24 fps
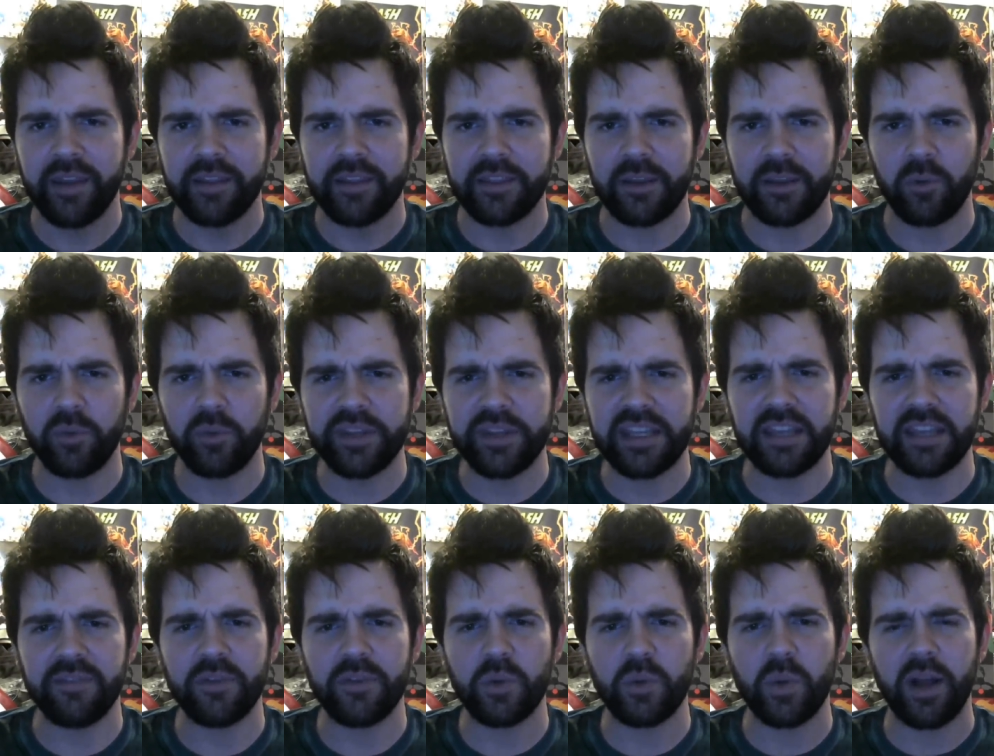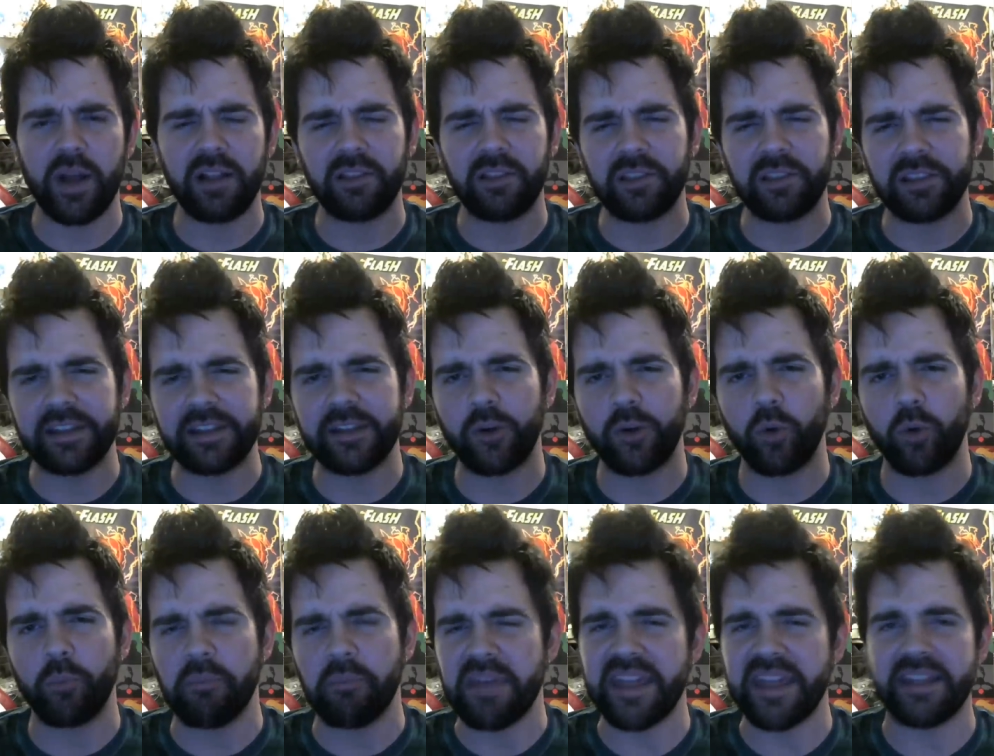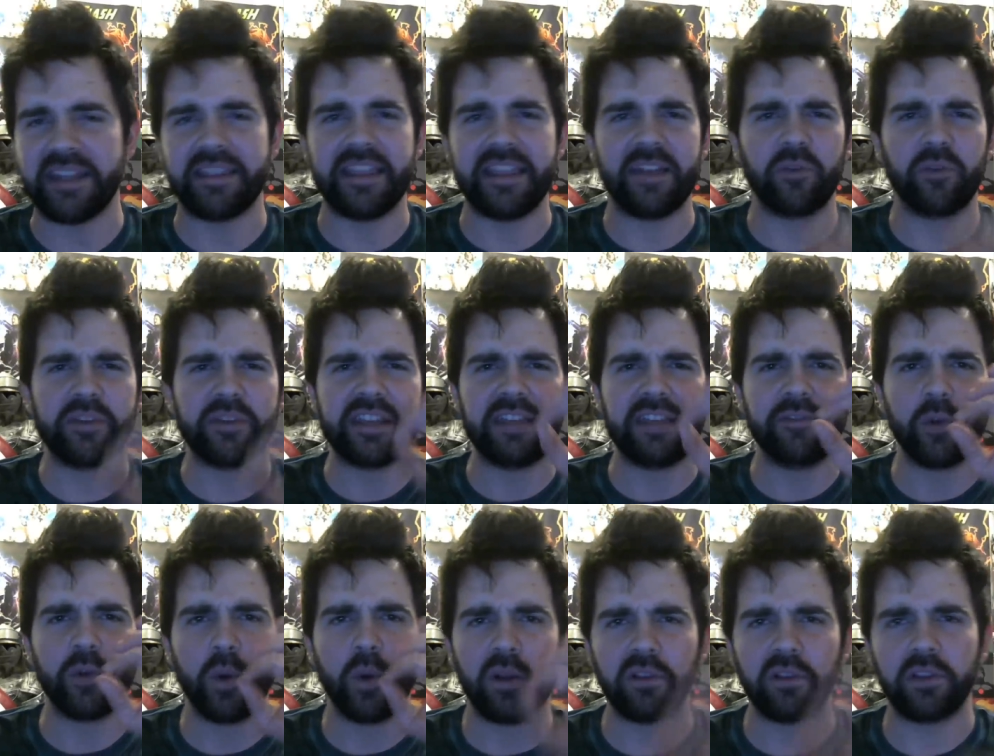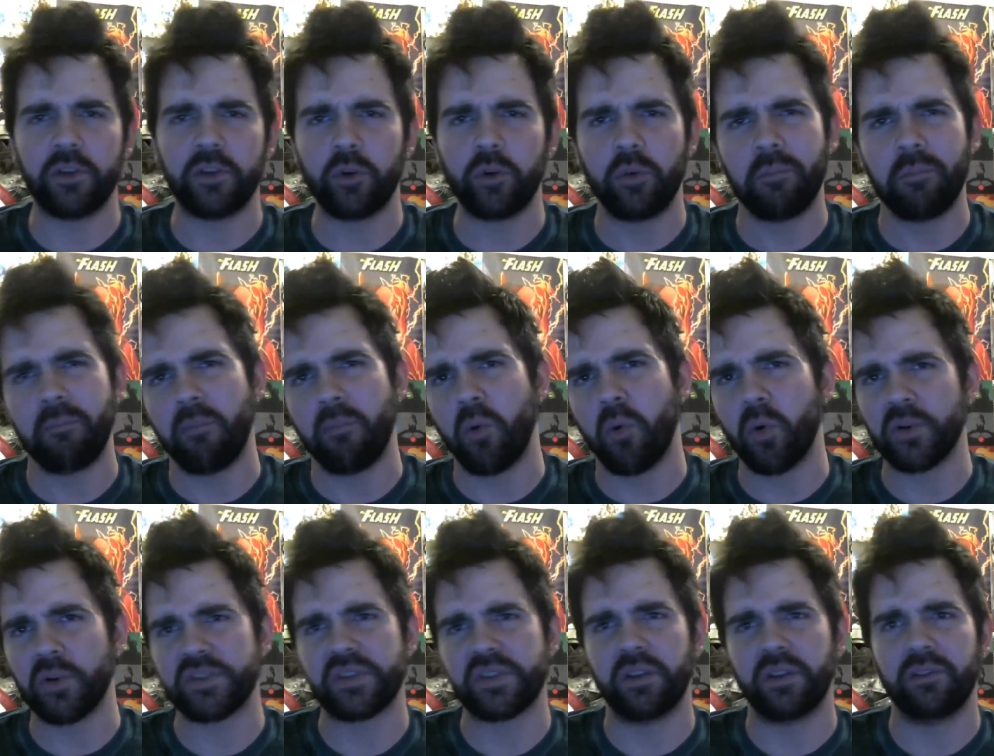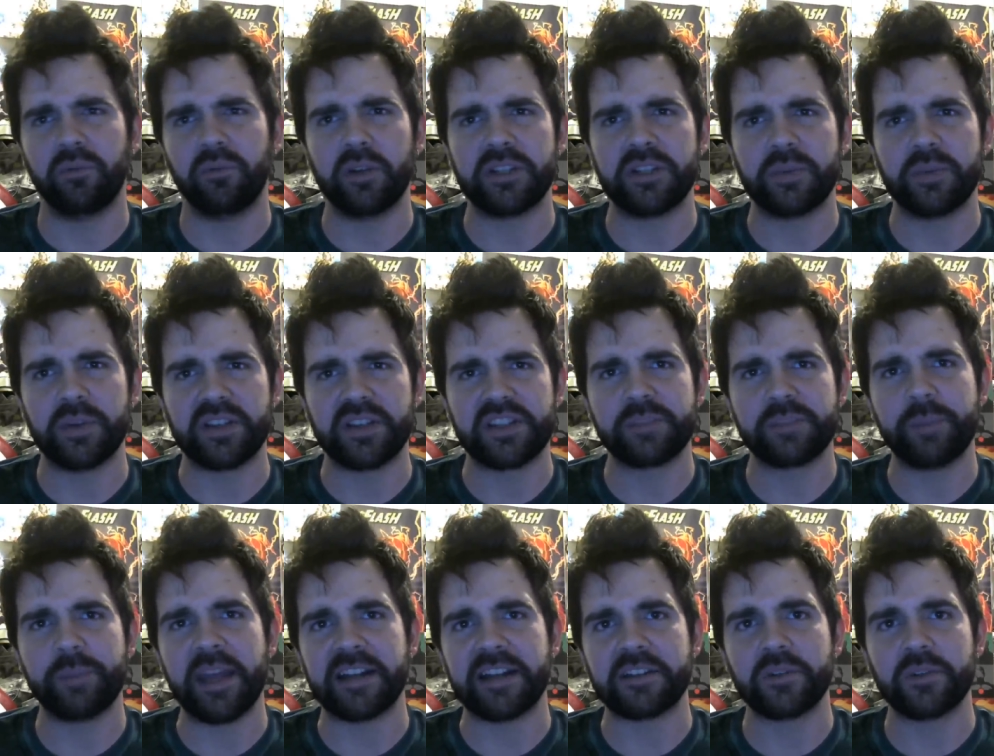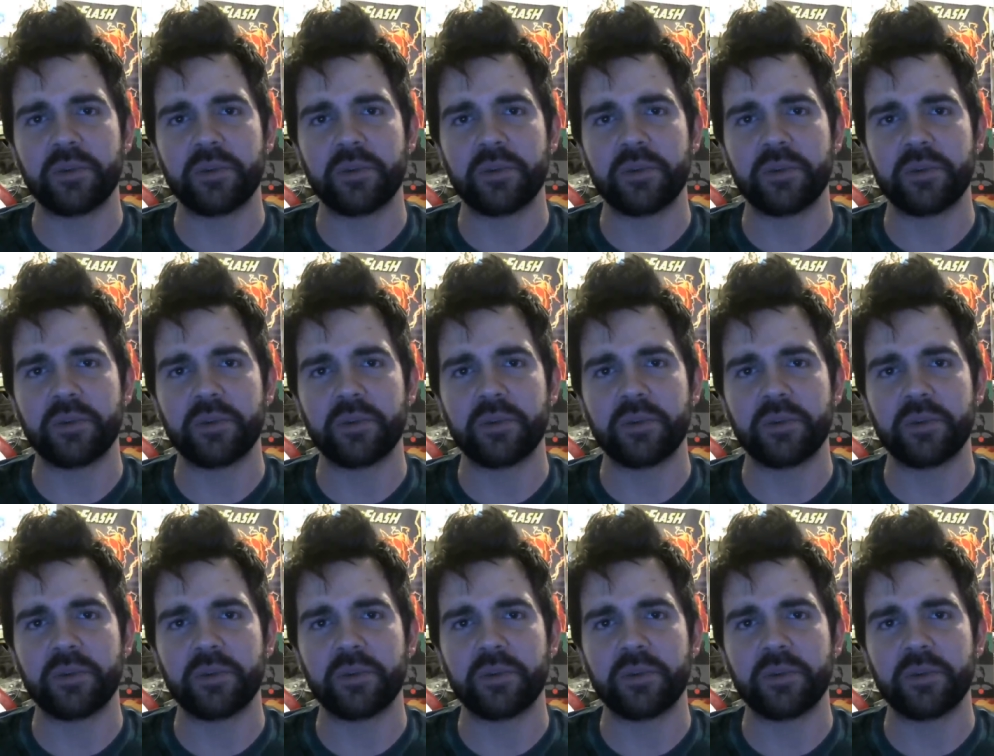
They only give you a little bit. They only give you a little morsel of what to expect.